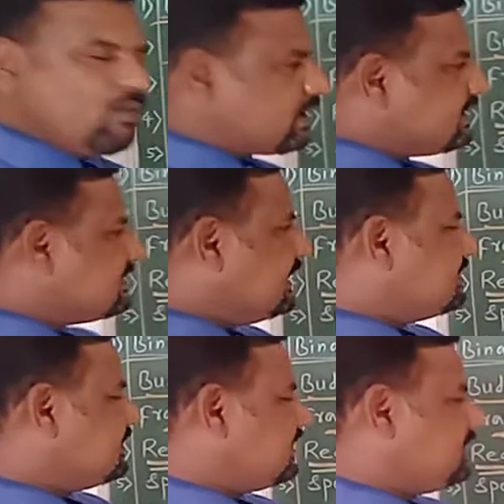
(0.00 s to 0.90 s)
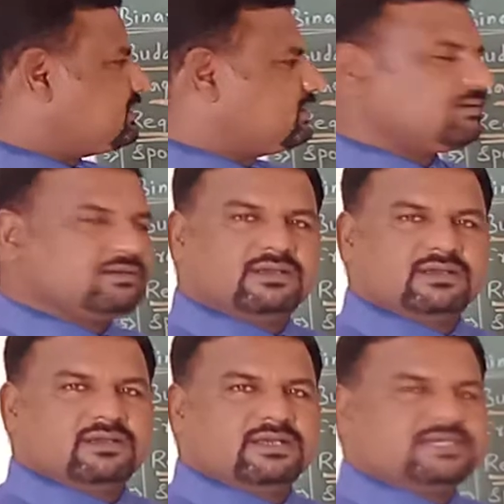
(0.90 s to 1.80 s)
What is
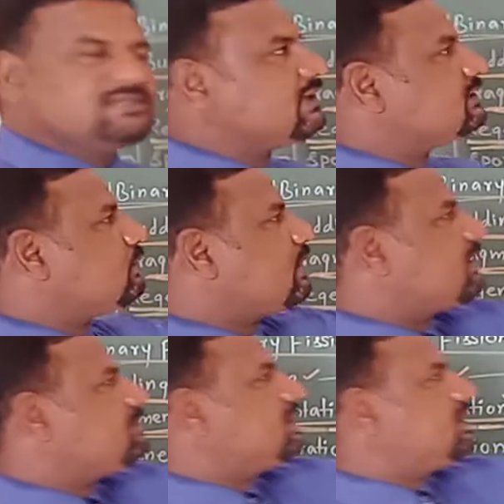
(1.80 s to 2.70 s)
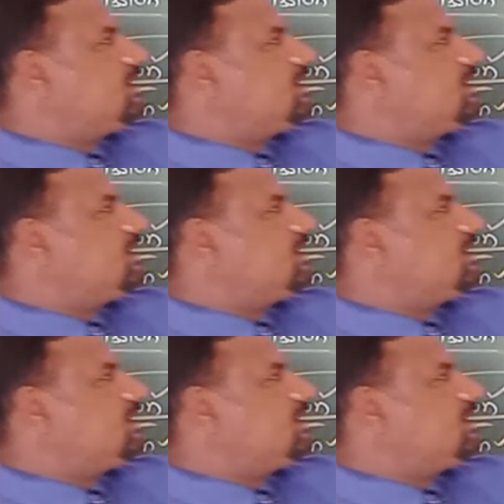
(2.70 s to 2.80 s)
regeneration? It is also one of the